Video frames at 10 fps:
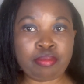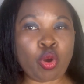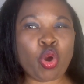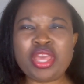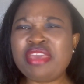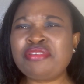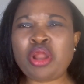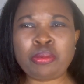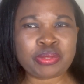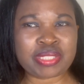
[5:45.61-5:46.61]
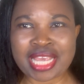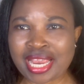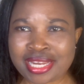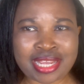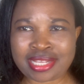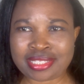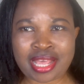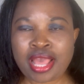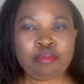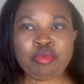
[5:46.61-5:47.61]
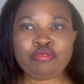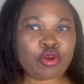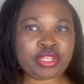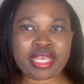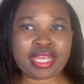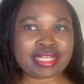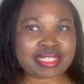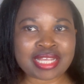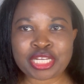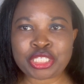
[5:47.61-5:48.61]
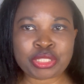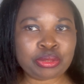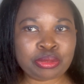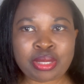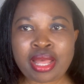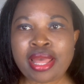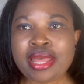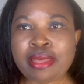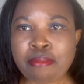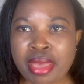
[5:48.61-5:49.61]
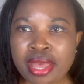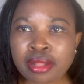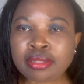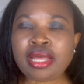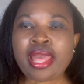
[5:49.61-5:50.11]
or even up to 10 days before they can send you a mail.